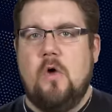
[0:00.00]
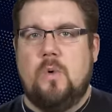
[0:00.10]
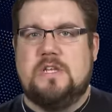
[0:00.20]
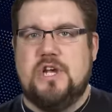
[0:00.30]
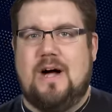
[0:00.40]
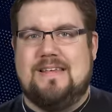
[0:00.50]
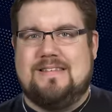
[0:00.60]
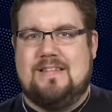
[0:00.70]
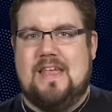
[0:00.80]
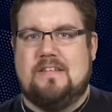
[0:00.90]
which
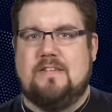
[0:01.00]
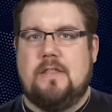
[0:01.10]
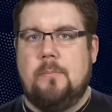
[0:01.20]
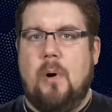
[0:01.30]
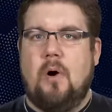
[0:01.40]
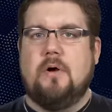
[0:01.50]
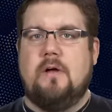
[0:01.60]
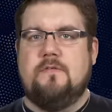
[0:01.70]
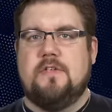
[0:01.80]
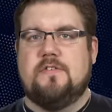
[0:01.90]
isolates the
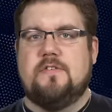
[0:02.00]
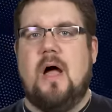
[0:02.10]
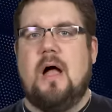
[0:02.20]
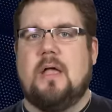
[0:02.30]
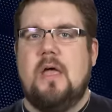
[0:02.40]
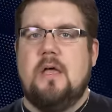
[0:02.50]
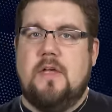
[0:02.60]
part of the stock